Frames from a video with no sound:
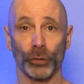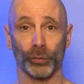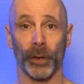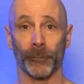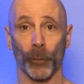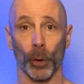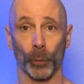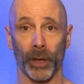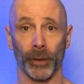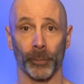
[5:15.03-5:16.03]
straightforward
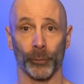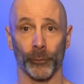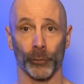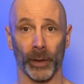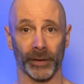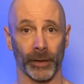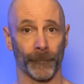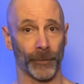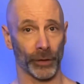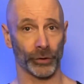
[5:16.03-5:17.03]
way to improve erectile
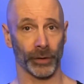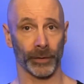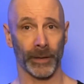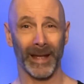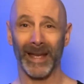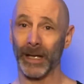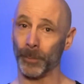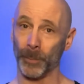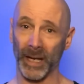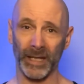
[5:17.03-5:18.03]
function.
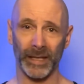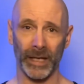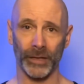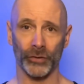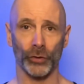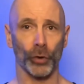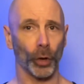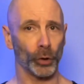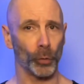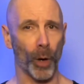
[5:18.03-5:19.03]
In many cases,
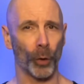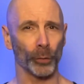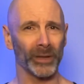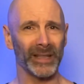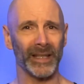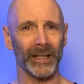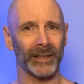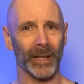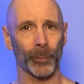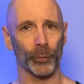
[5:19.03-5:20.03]
you only need it
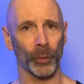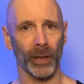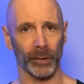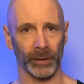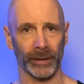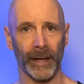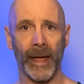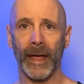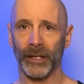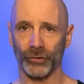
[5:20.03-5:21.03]
temporarily,
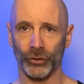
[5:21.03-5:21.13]
as